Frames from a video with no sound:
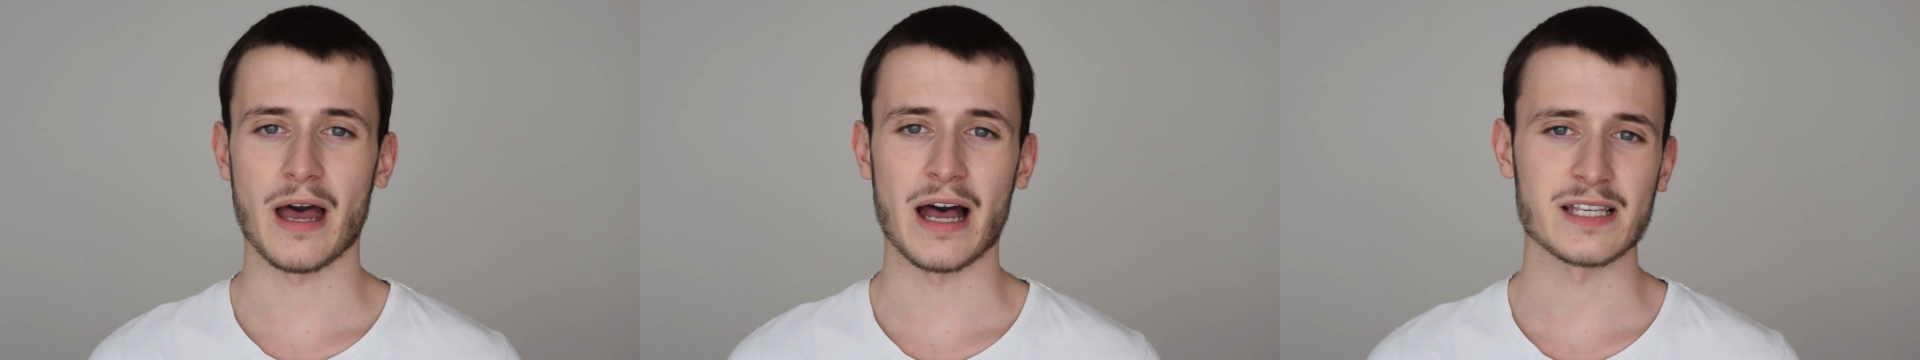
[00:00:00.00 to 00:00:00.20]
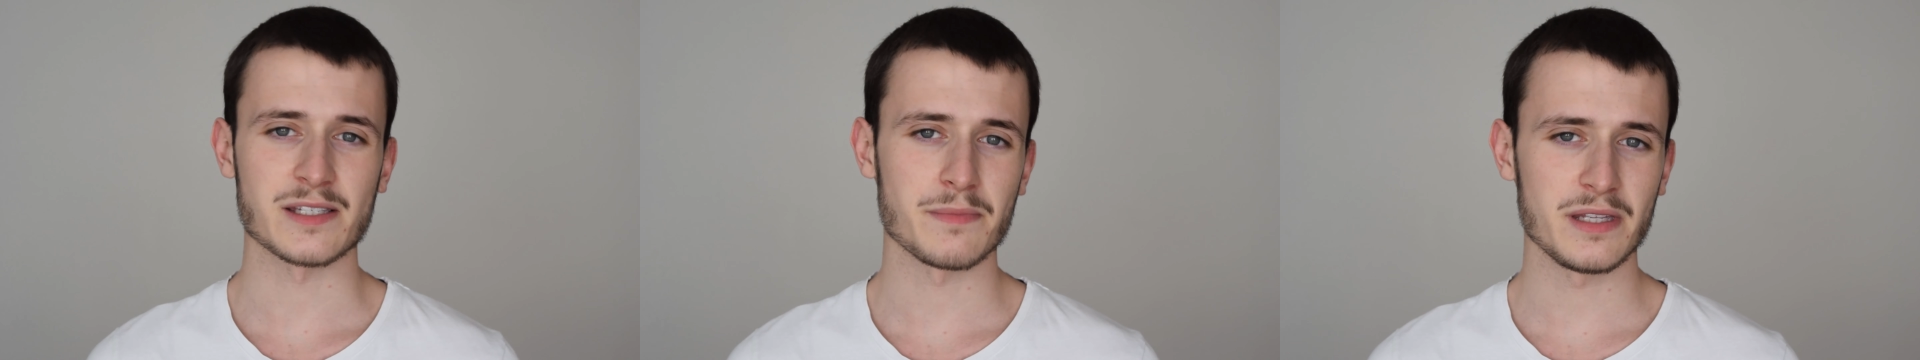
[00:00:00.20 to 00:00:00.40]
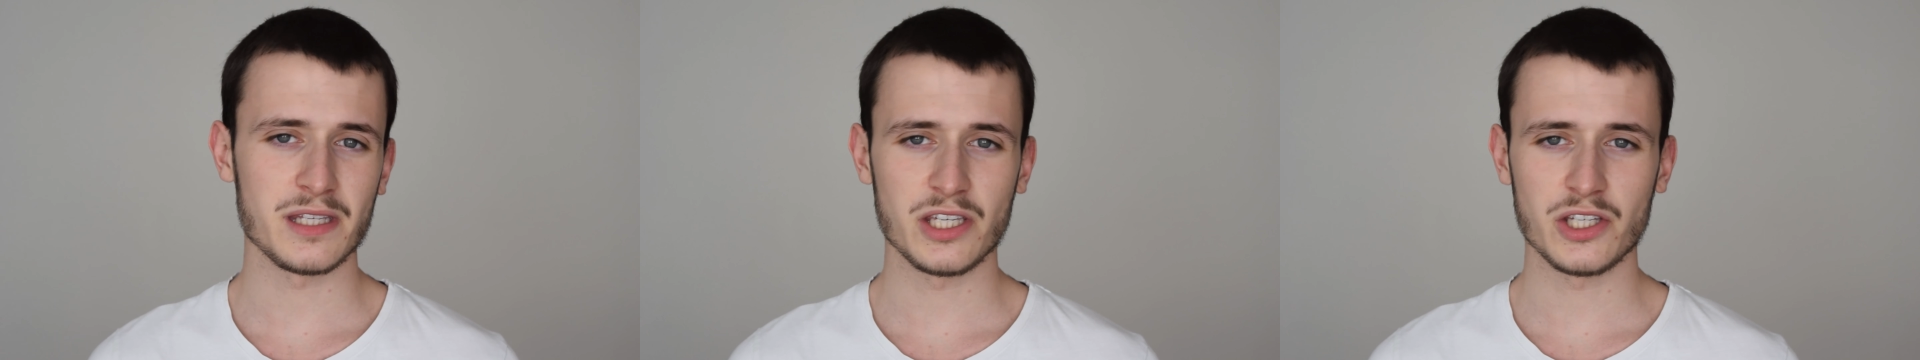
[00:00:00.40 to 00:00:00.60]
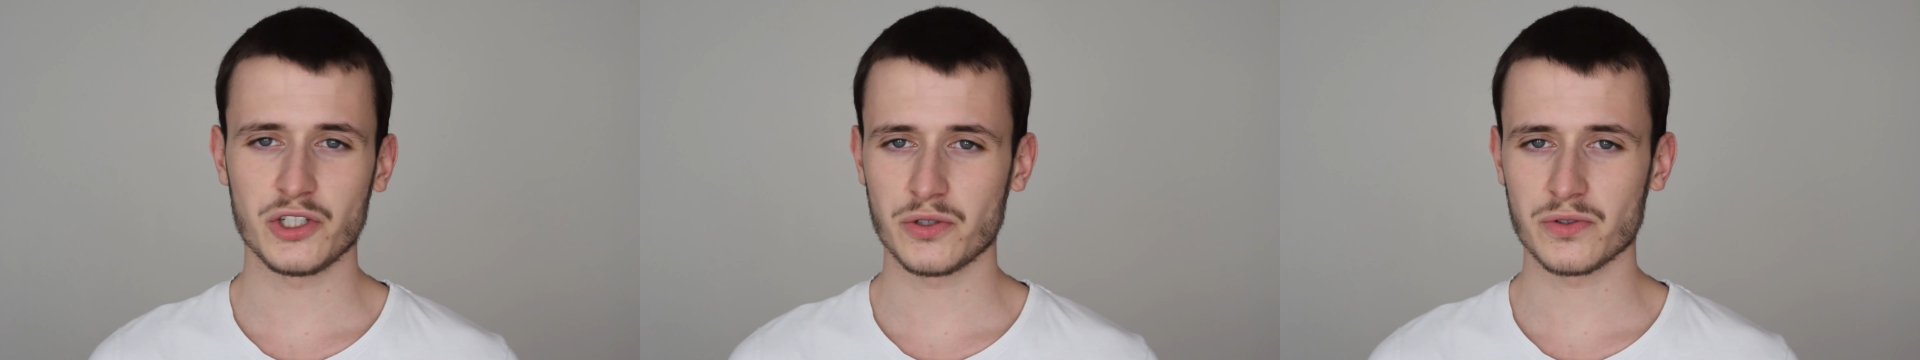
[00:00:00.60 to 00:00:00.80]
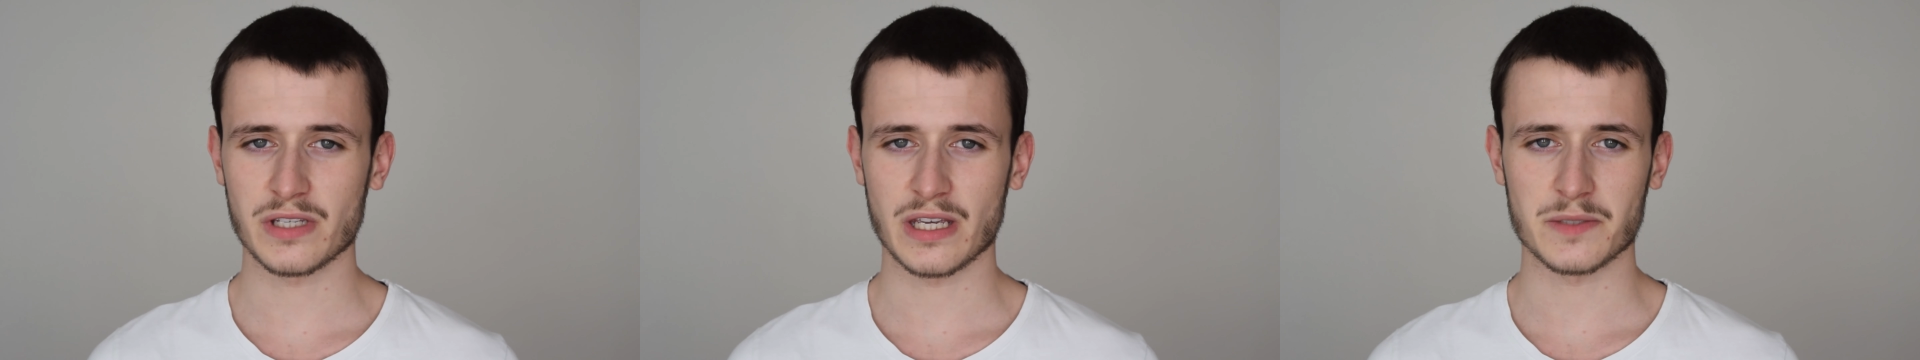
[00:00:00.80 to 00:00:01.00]
as many
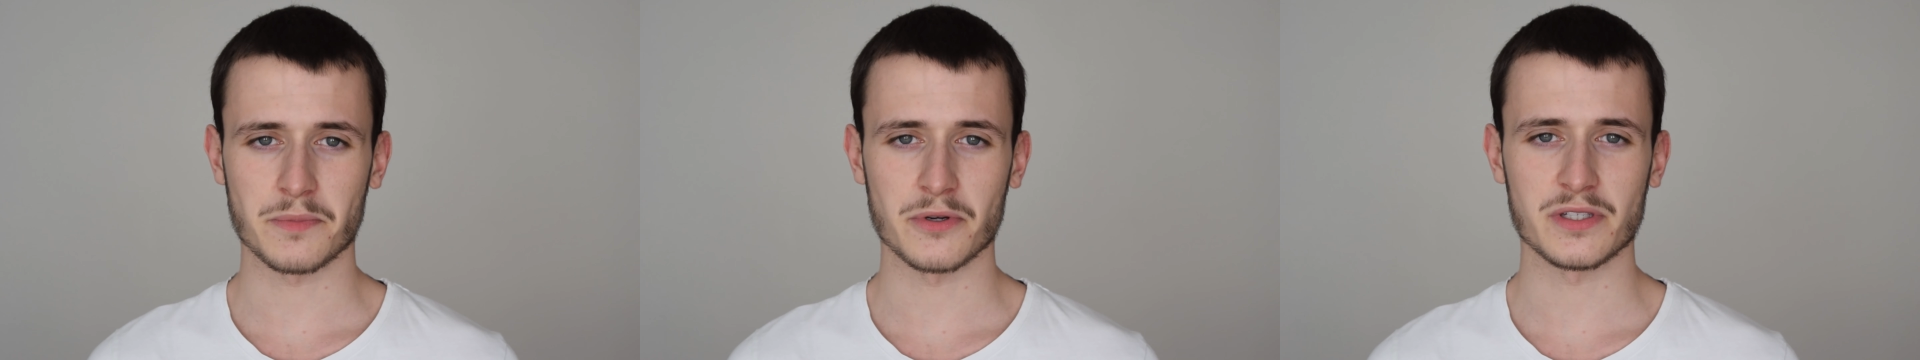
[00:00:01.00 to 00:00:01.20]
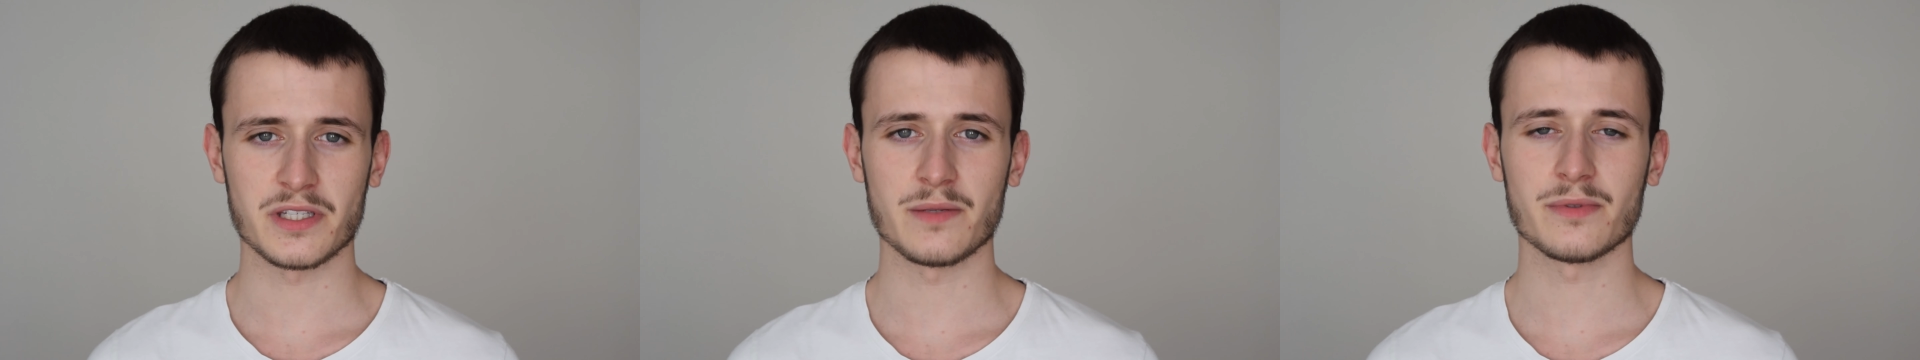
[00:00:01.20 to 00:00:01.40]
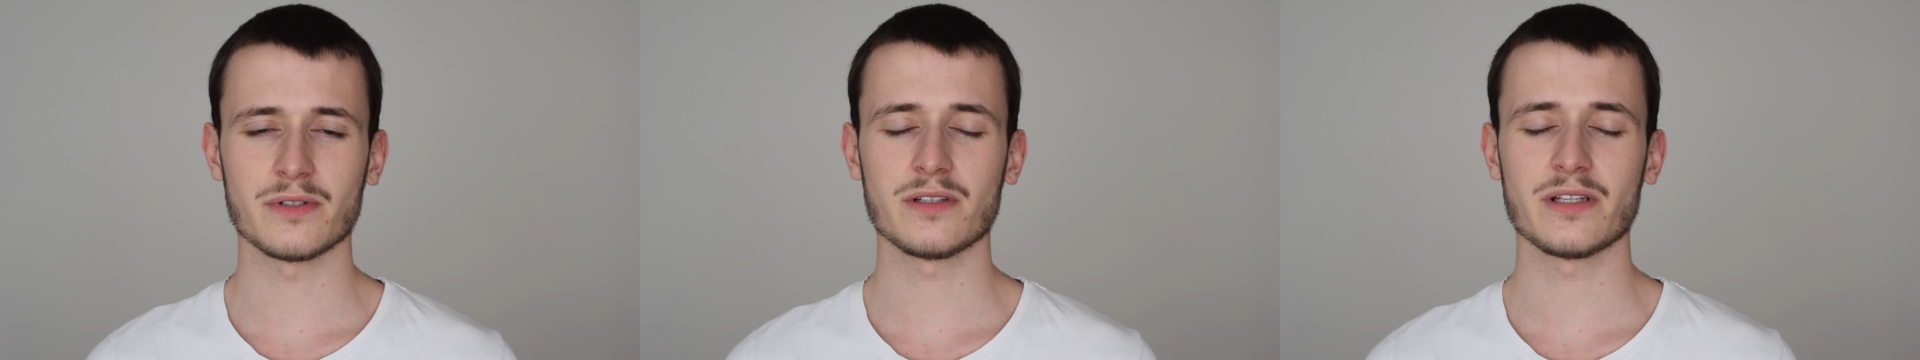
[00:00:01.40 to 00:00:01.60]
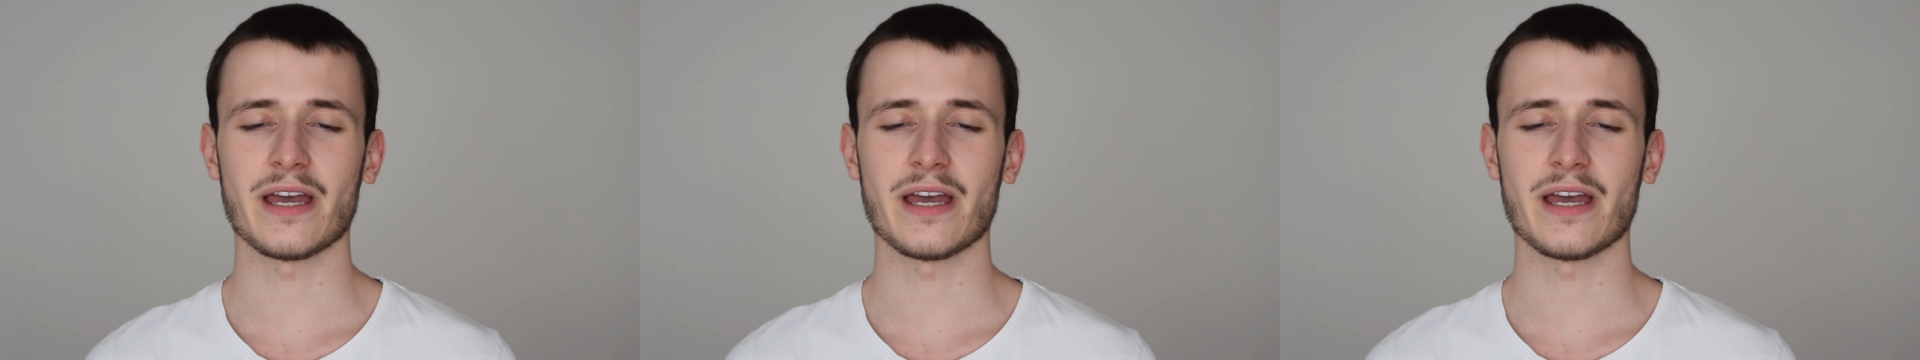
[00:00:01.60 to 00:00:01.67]
issues as possible